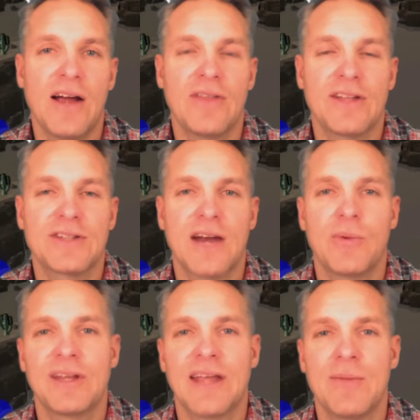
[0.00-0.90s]
That's kind of
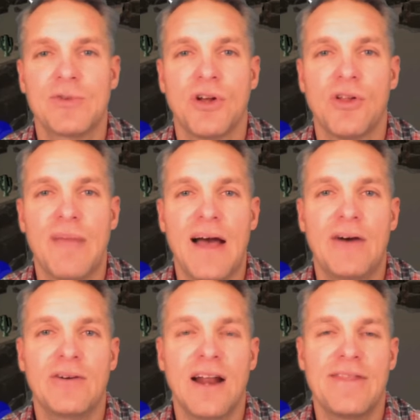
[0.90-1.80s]
what the game was all
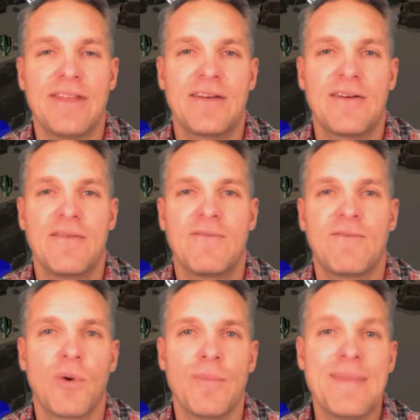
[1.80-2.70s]
about. And I think
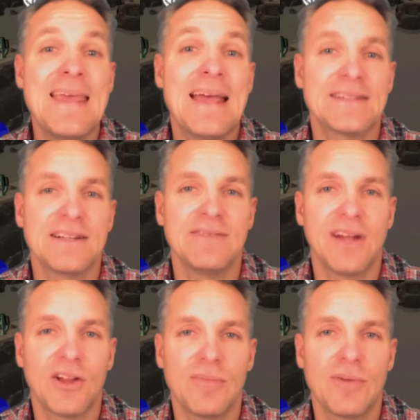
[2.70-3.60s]
for me as a
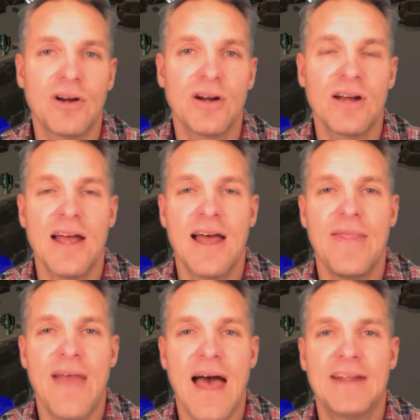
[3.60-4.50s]
developer,
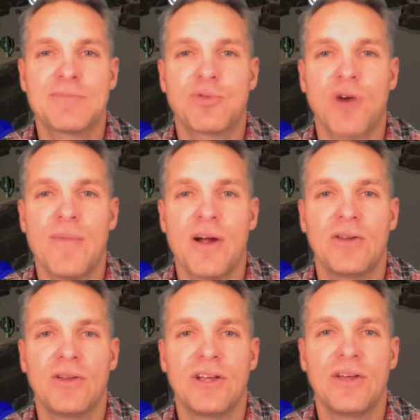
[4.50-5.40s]
that is
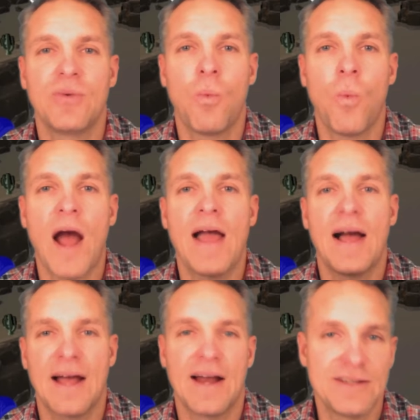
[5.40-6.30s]
primarily why I
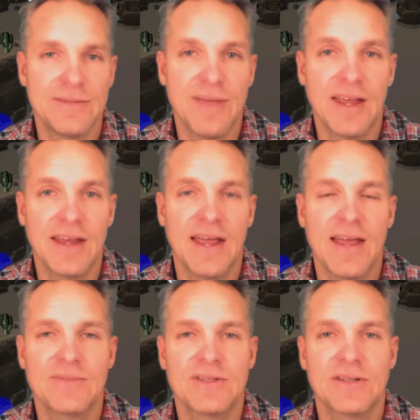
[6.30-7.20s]
got into making
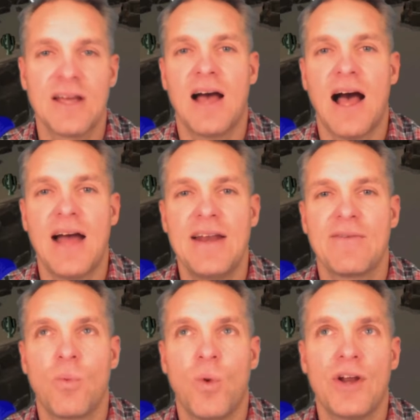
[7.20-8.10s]
games. I
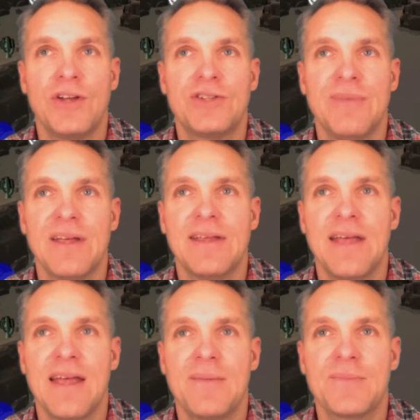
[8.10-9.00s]
never wanted to make
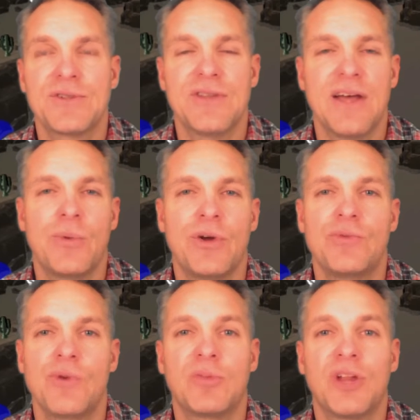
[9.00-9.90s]
games that
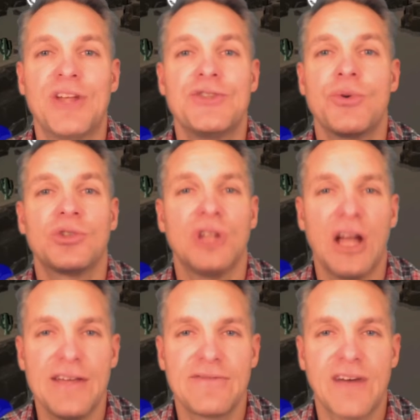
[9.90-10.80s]
would replace your
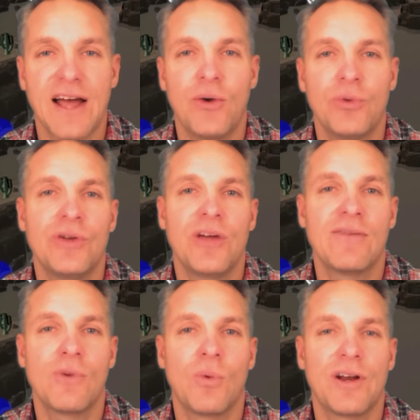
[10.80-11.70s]
life. I only
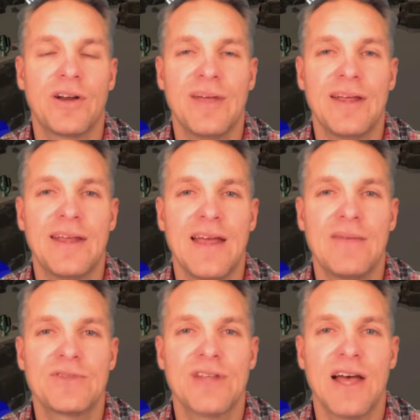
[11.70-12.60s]
ever wanted to make
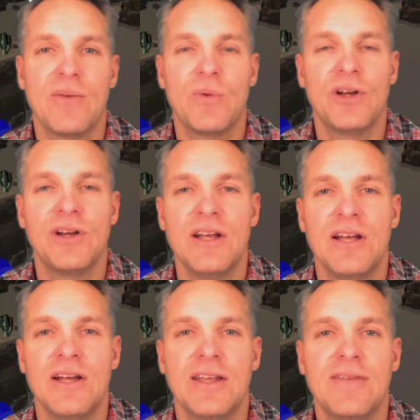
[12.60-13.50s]
games that would
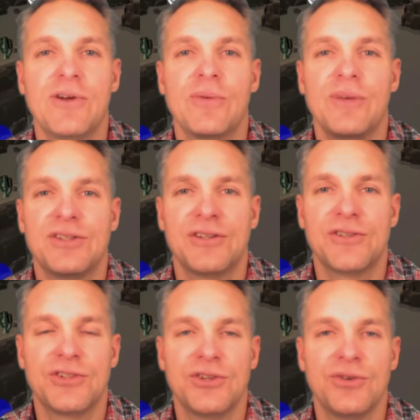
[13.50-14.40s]
give you a reason
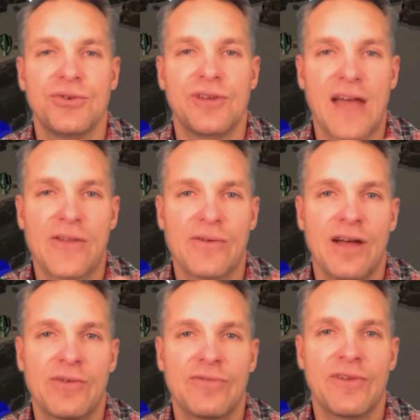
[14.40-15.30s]
to gather
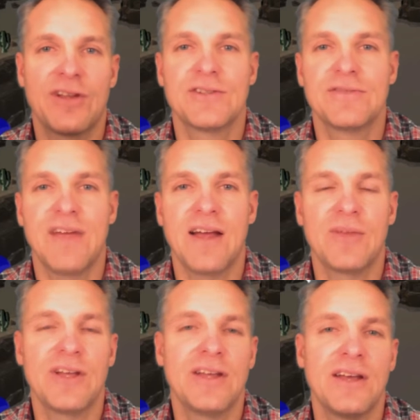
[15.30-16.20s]
around with friends and
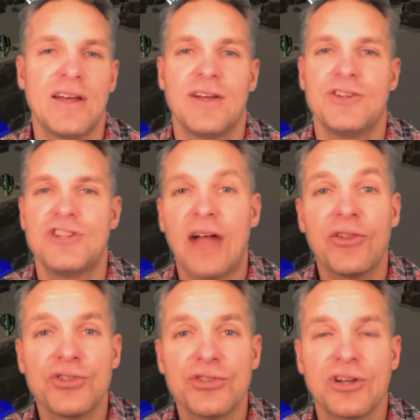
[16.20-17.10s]
family,
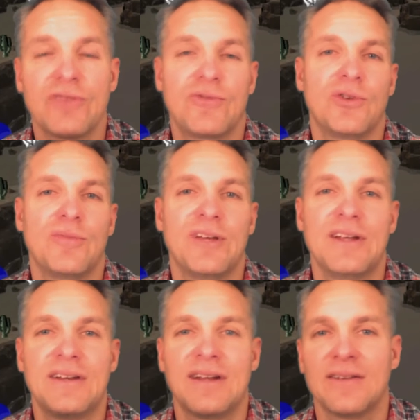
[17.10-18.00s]
challenge yourself a little
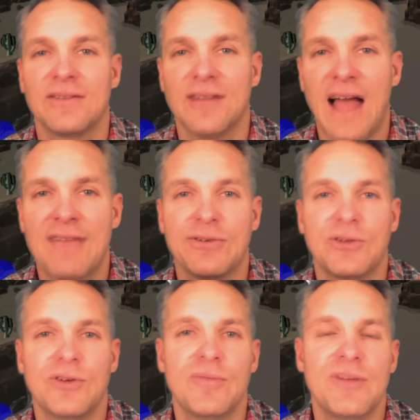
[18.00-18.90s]
bit, laugh a
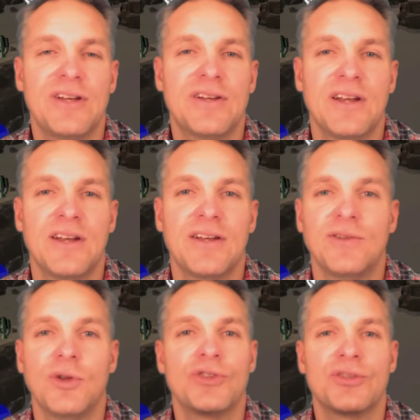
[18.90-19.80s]
little bit,
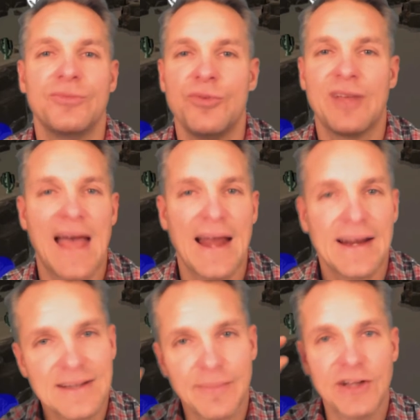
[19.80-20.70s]
learn some new
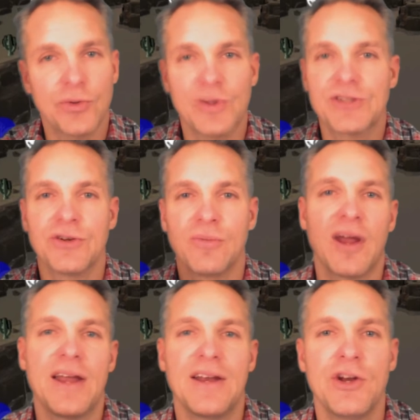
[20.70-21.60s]
mechanics that might twist your
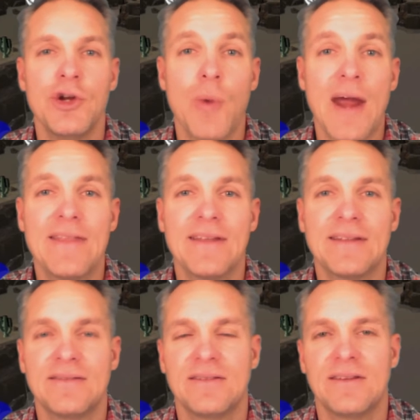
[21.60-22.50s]
brain in a new way
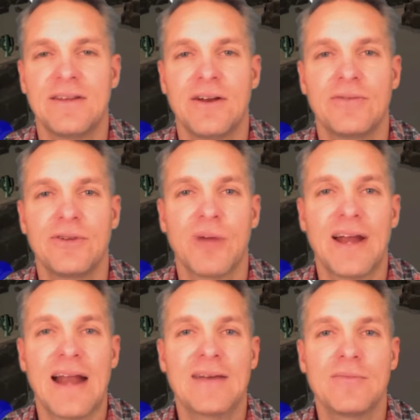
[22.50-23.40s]
that your brain
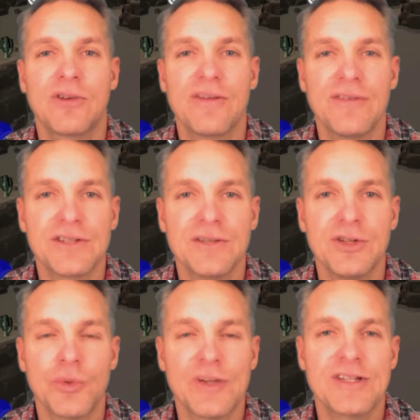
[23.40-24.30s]
hadn't previously
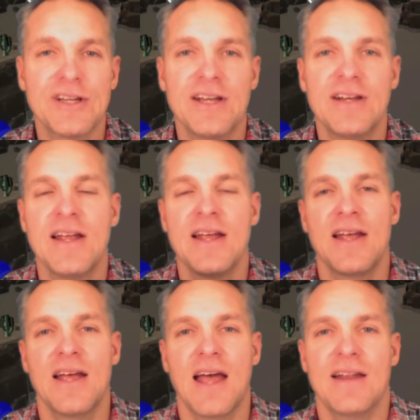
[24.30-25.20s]
been twisted in.
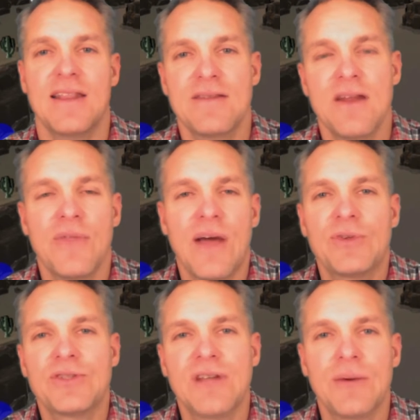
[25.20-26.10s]
And that
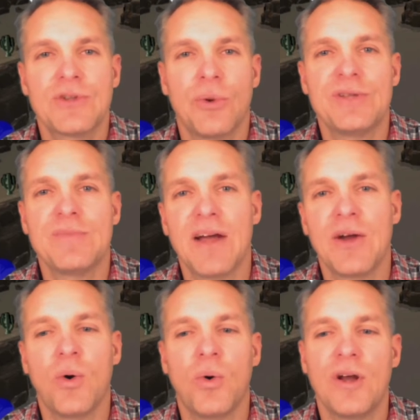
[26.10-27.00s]
was always my goal.